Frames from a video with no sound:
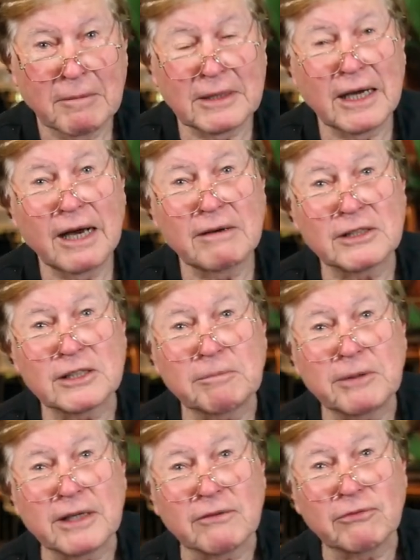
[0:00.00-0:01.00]
But the Irish are
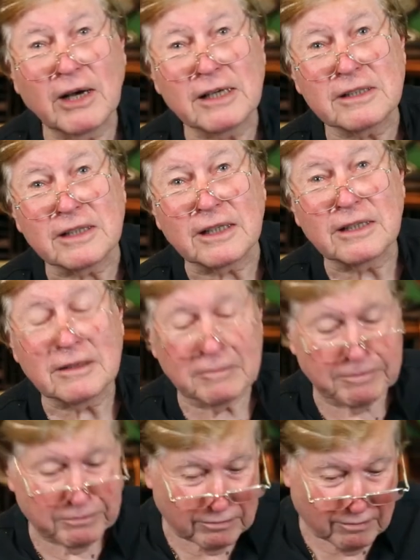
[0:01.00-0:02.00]
pretty feisty.
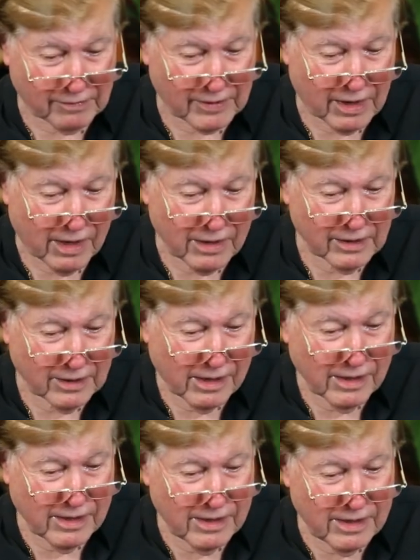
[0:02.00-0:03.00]

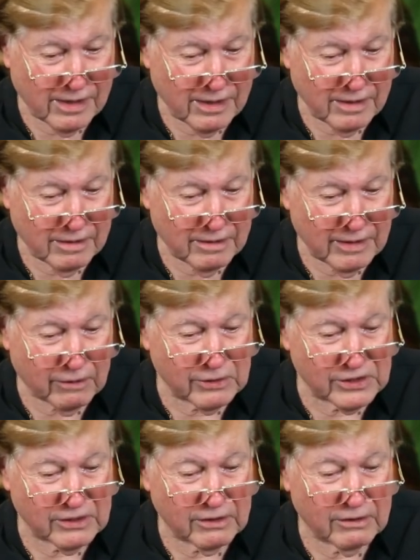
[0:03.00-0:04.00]
That
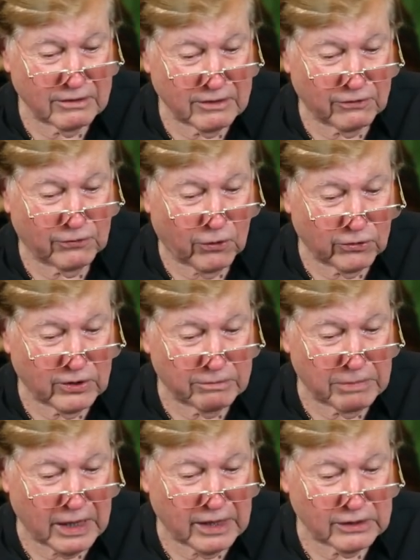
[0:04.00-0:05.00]
was the 4th
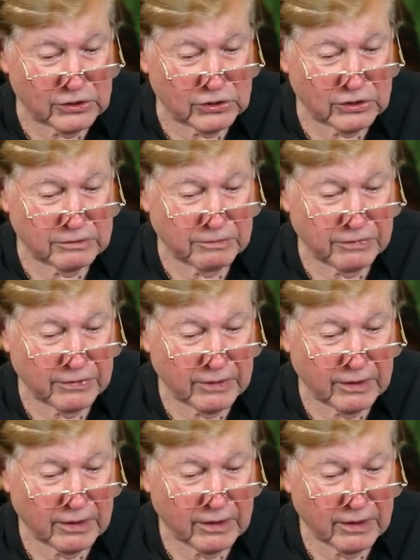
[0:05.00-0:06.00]
of March,
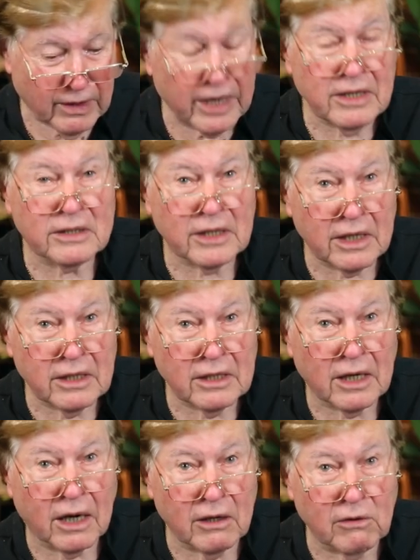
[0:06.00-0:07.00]

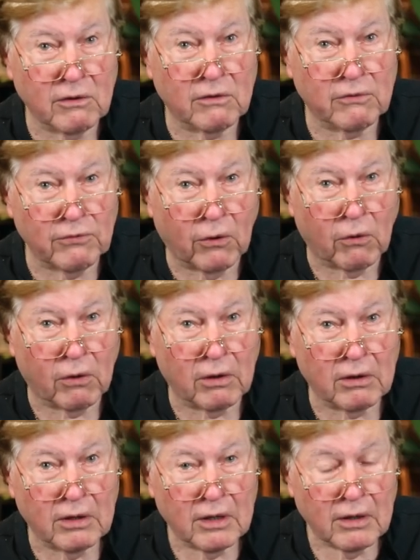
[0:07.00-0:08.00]

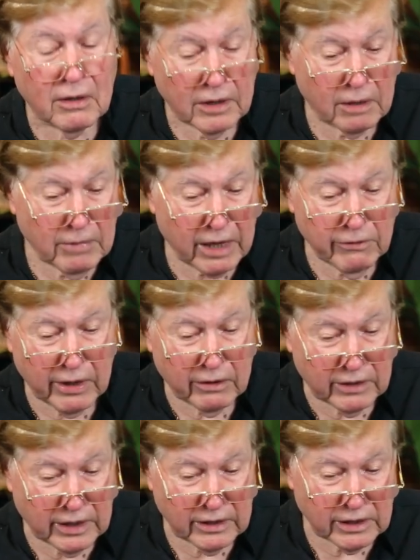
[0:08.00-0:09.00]
1804. Now my
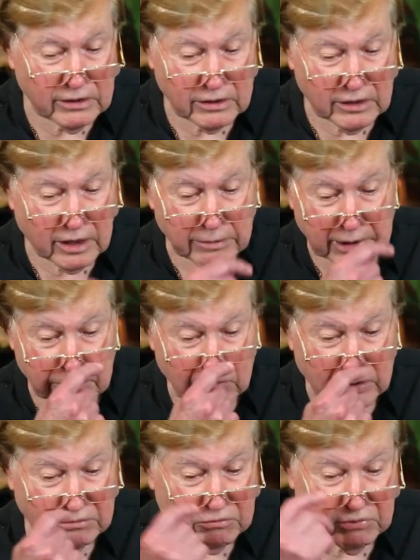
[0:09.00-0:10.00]
record here doesn't tell me
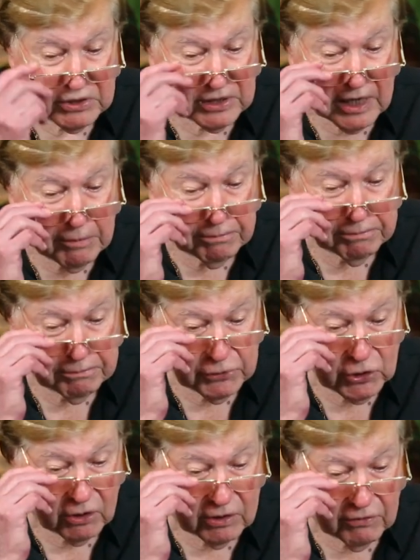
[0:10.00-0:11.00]
what was the
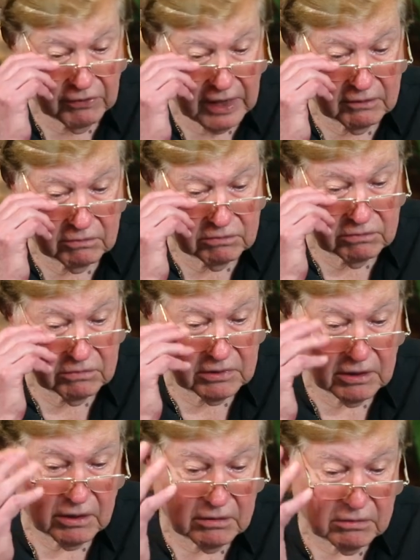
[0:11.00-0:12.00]
upshot of that,
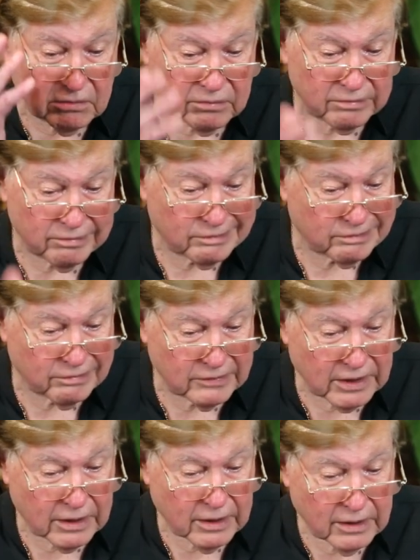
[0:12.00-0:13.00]
you know.
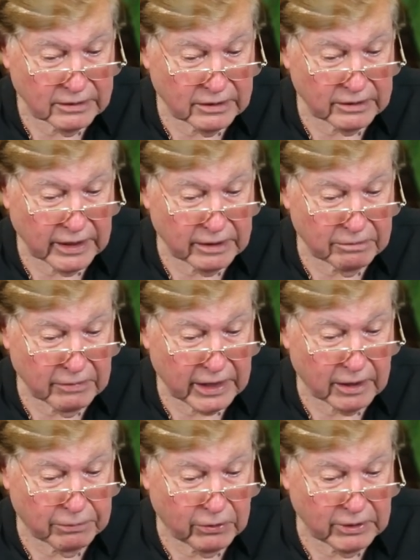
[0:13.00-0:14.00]
Did they
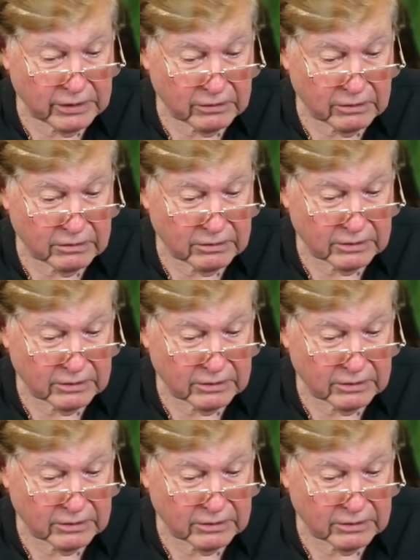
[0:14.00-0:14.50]
make a point or...